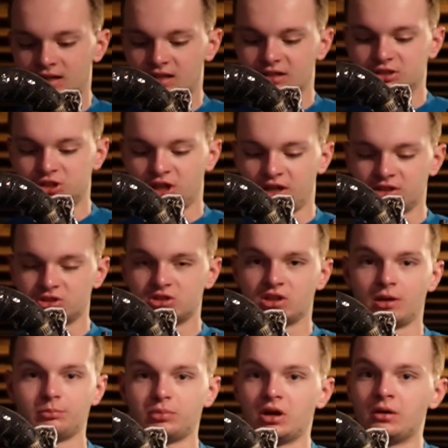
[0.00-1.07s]
he changed
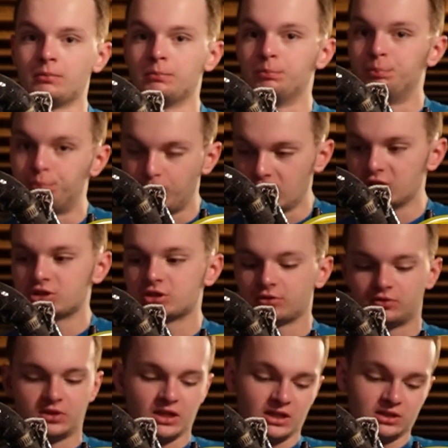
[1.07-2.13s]
up a bunch of
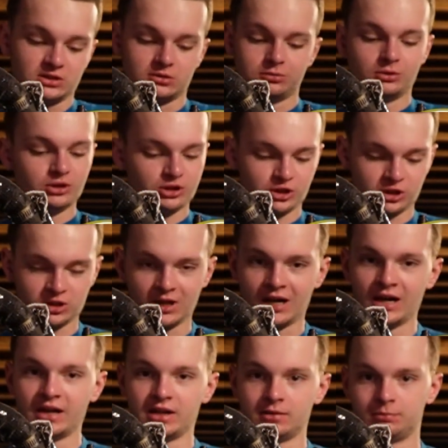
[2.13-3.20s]
things which
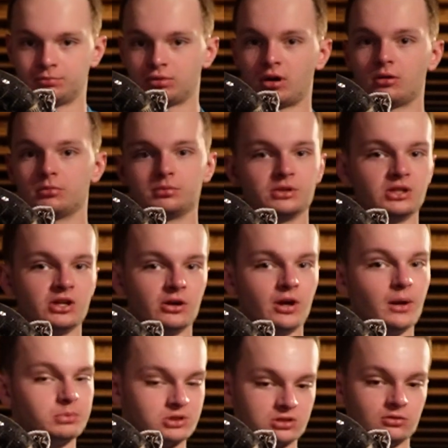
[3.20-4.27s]
I probably know
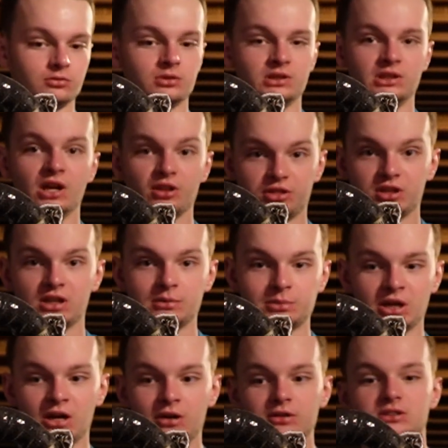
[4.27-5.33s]
absolutely nothing
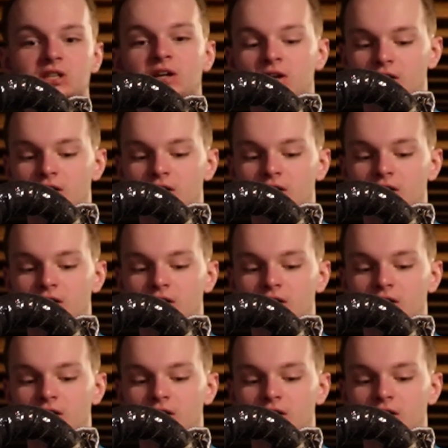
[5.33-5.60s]
about,